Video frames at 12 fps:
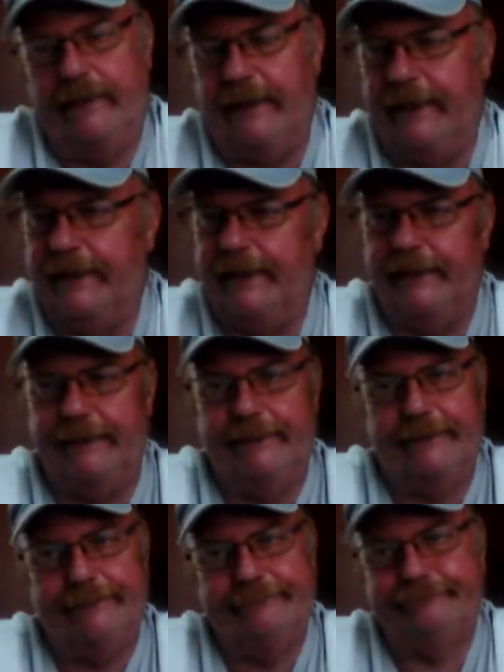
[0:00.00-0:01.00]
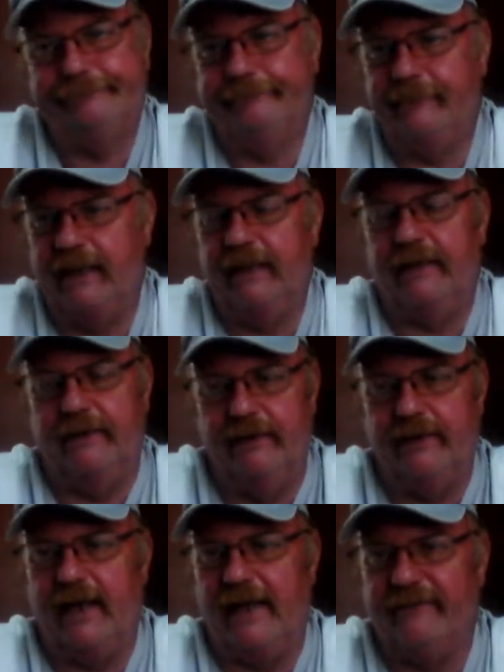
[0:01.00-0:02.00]
and it
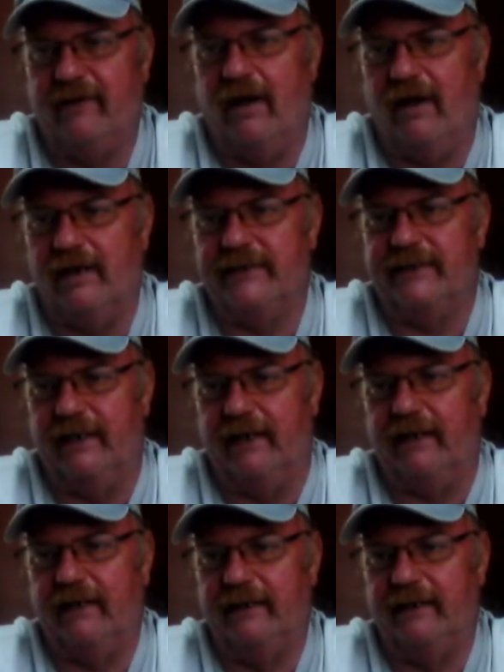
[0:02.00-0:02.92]
could have gone acidic.